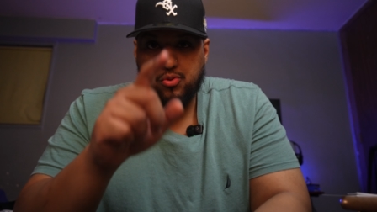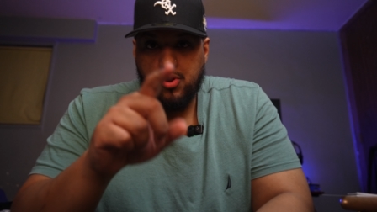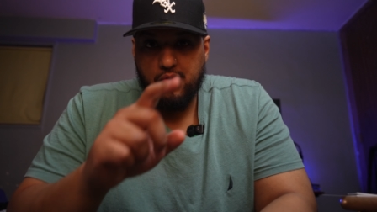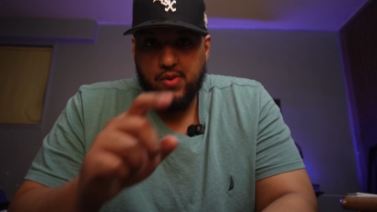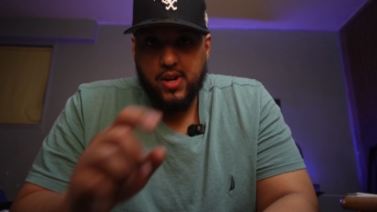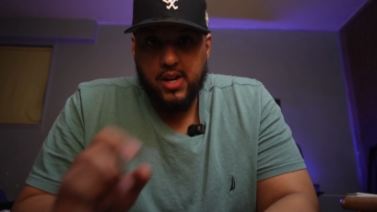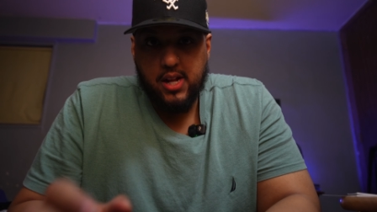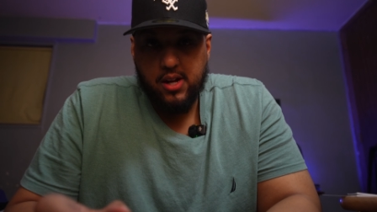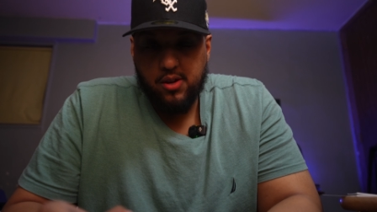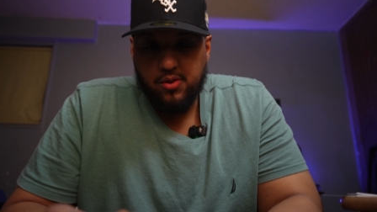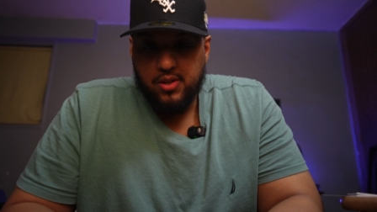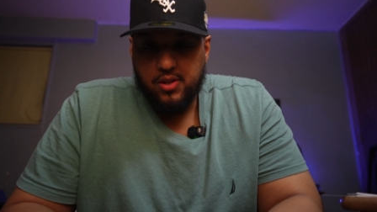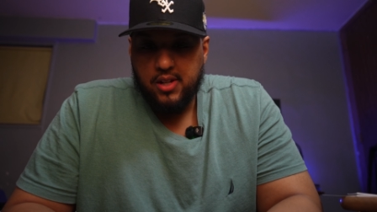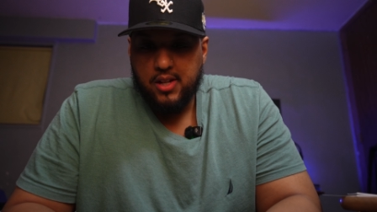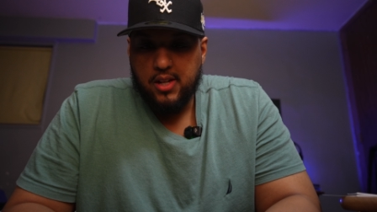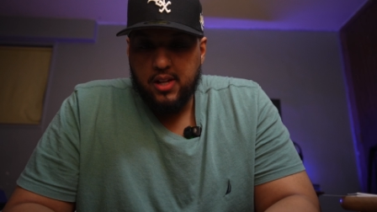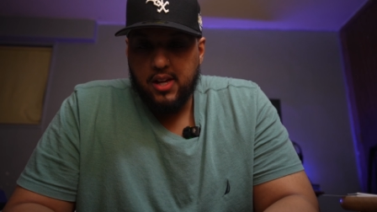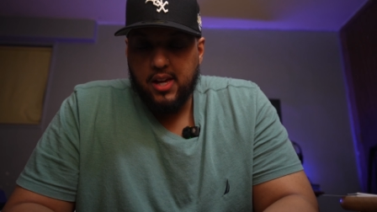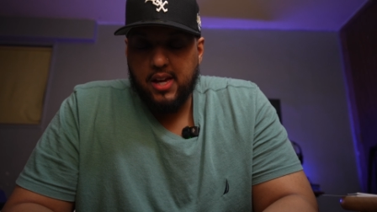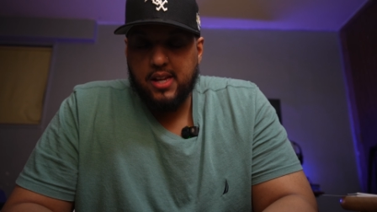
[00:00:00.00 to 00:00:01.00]
on right now
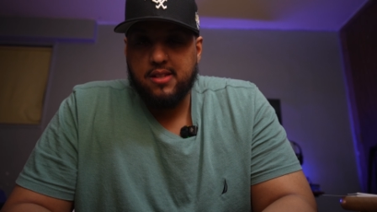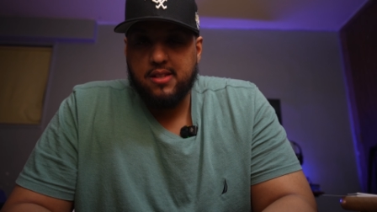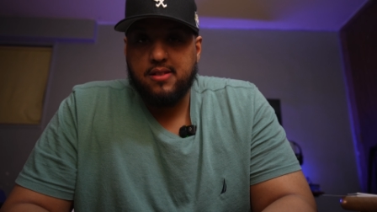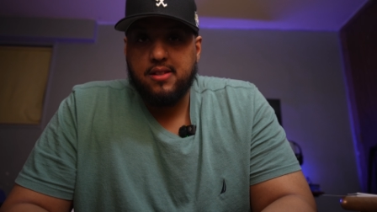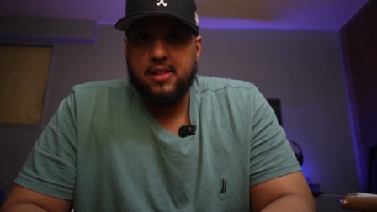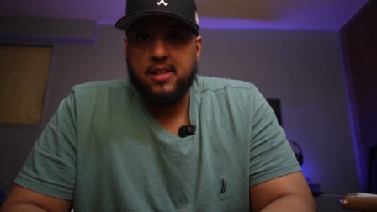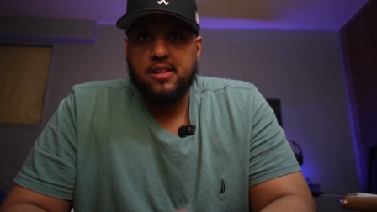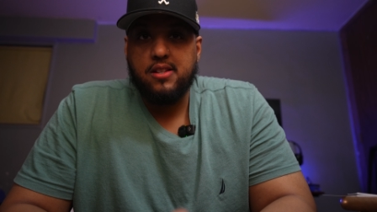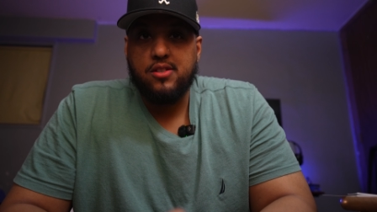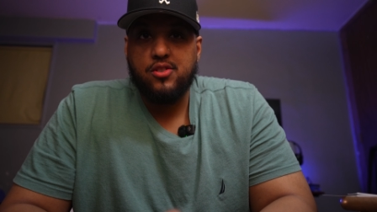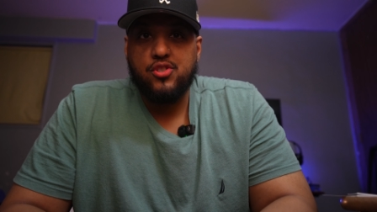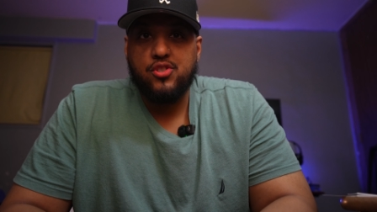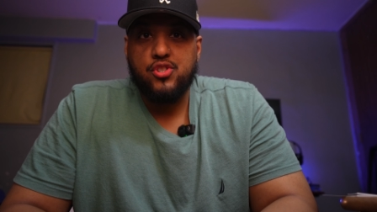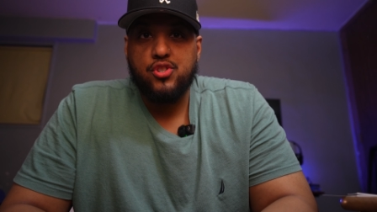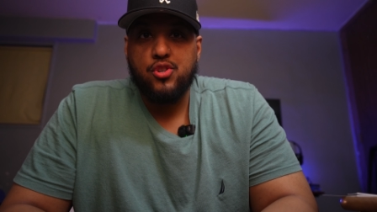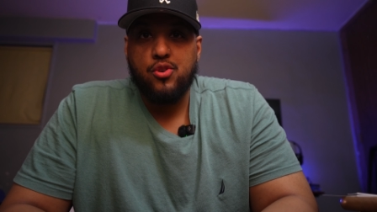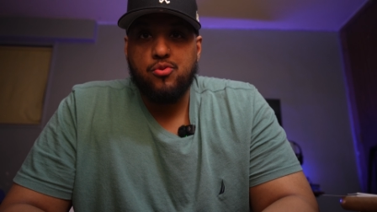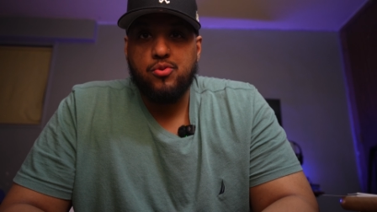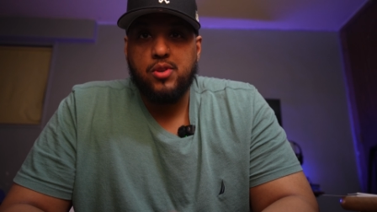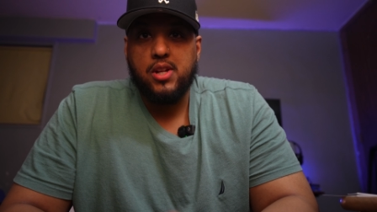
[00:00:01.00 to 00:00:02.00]
is the
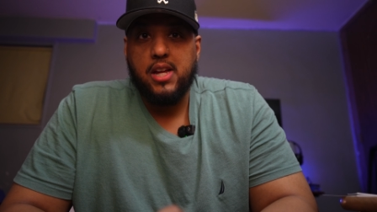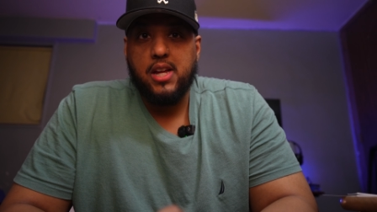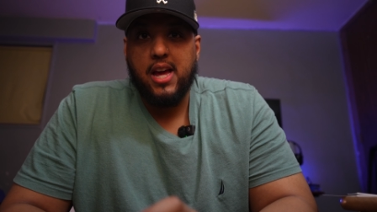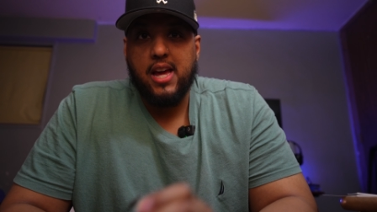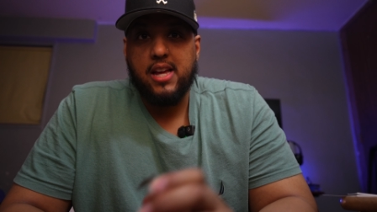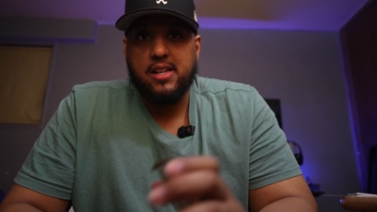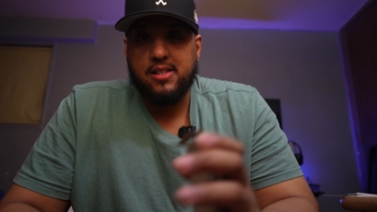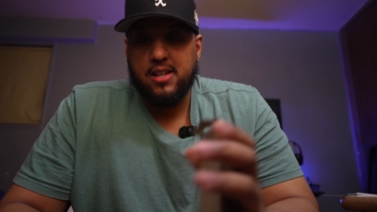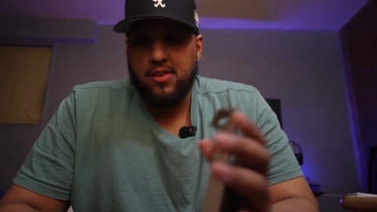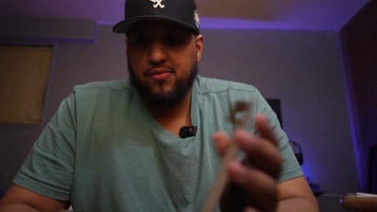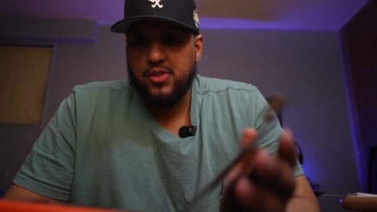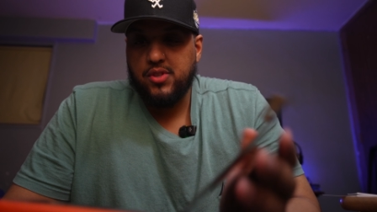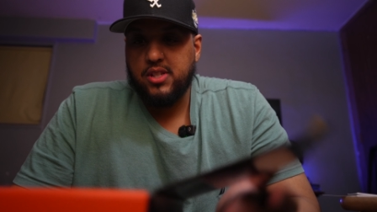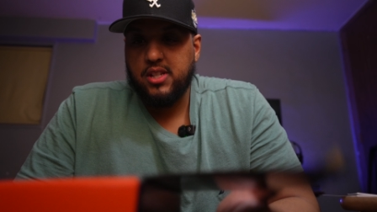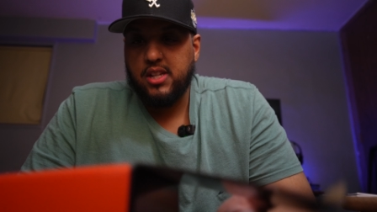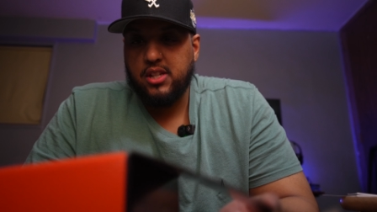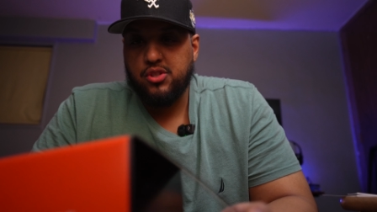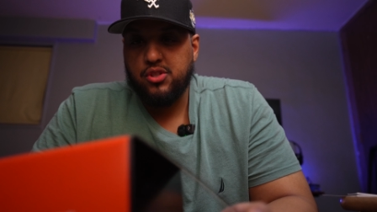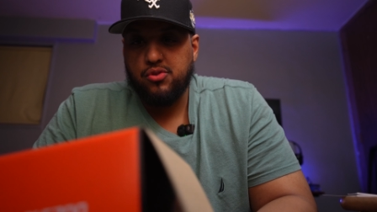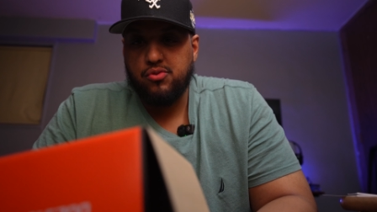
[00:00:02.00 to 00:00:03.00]
Sony
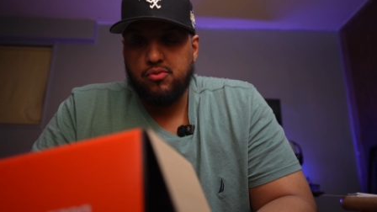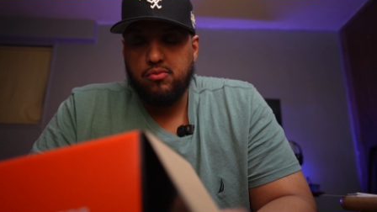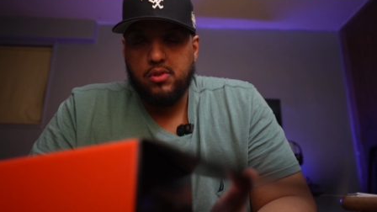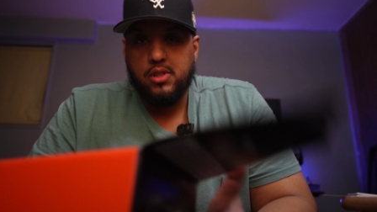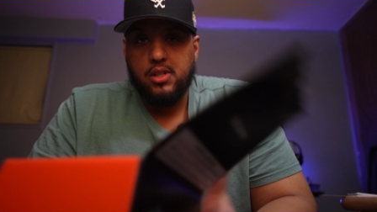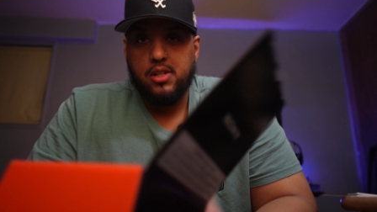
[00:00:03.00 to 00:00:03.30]
A7C2.